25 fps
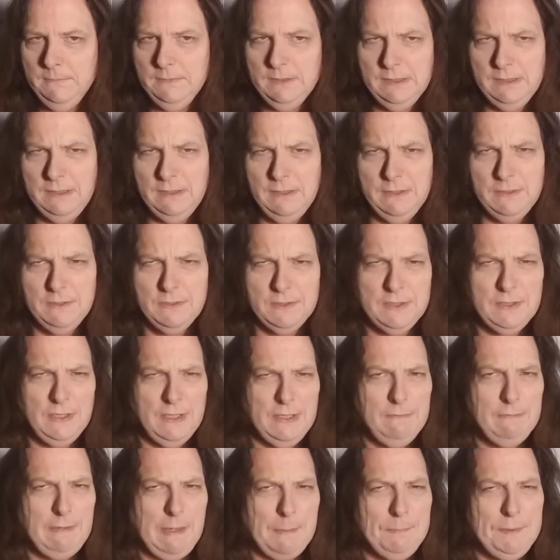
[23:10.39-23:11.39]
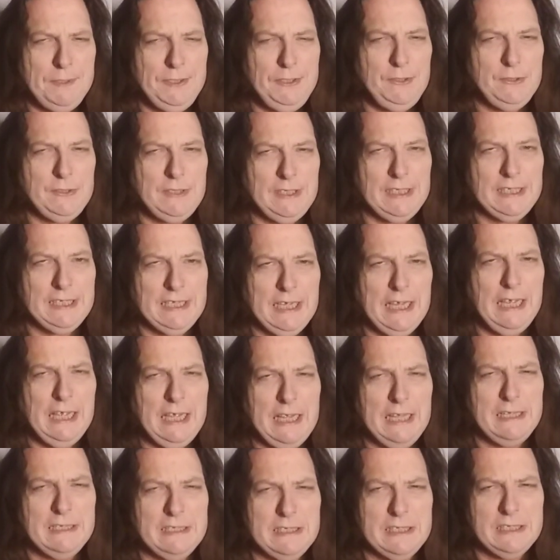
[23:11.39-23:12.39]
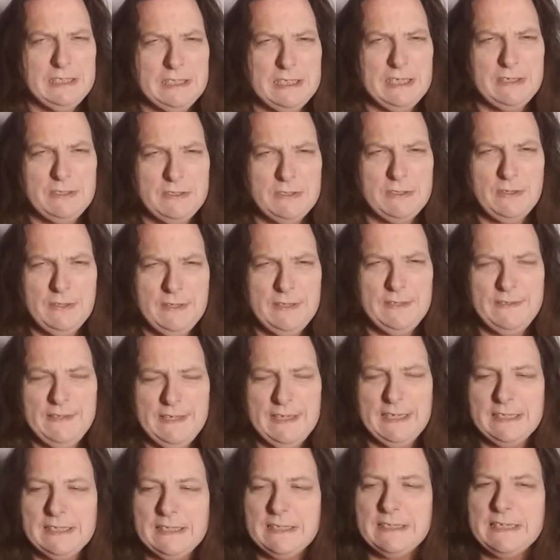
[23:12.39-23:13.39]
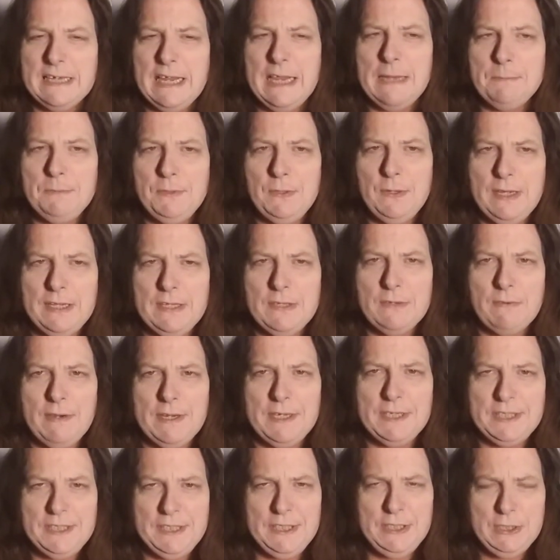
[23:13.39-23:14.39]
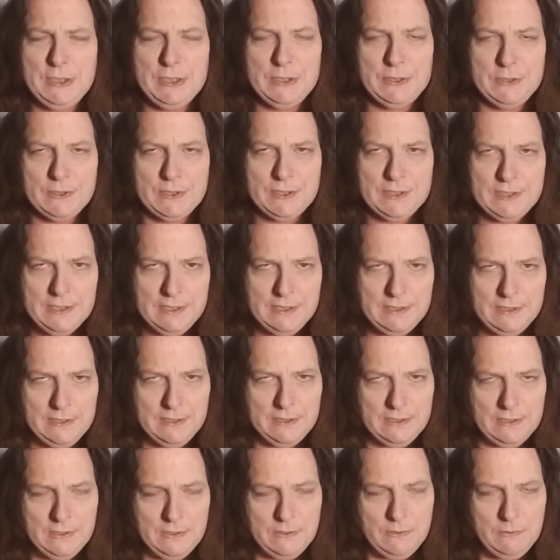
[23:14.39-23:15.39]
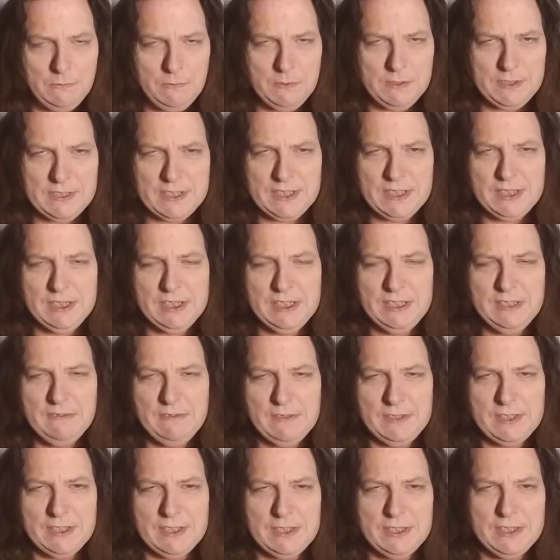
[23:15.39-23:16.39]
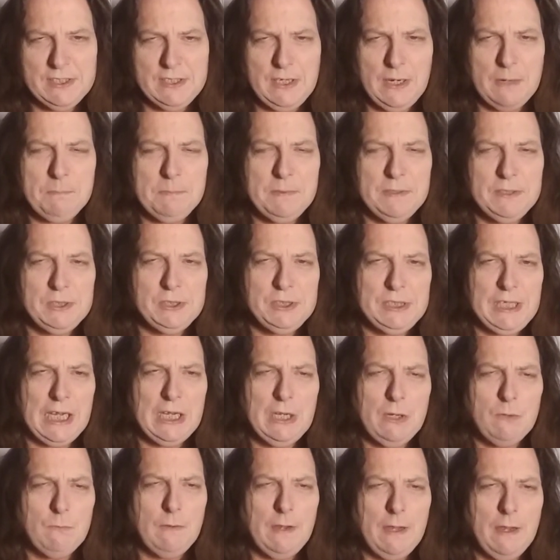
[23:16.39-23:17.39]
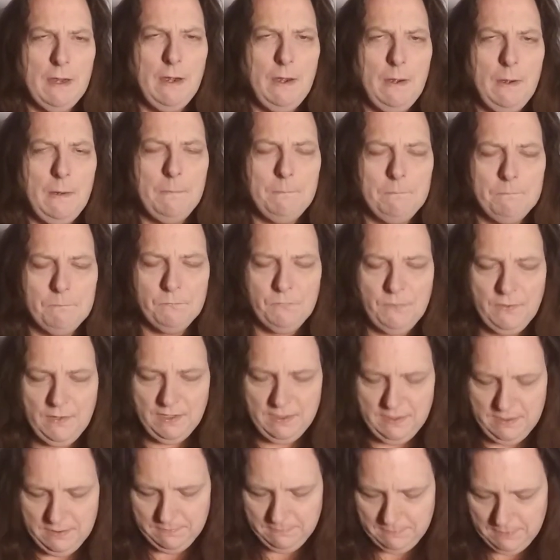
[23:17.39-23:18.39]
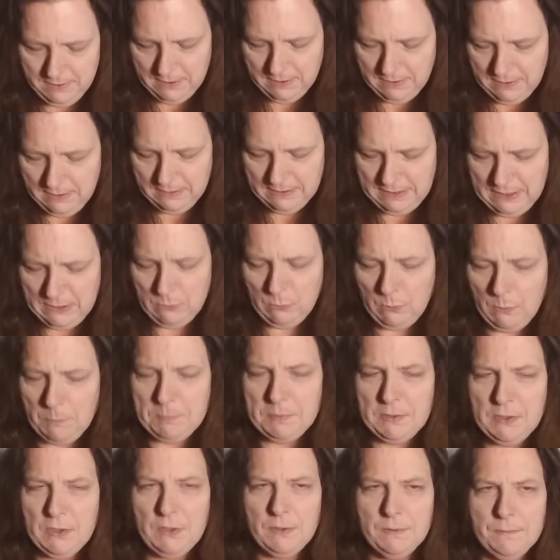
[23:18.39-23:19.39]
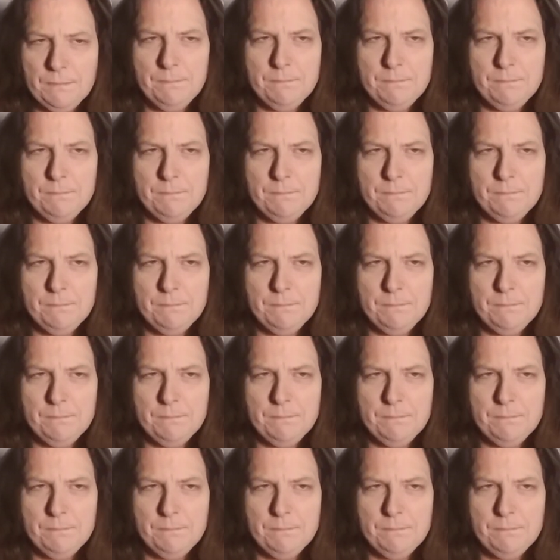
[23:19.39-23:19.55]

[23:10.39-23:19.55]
it was the only weapon you could get because that's the only thing at the time you had the right to use was a was a sharpened shadow um letter opener.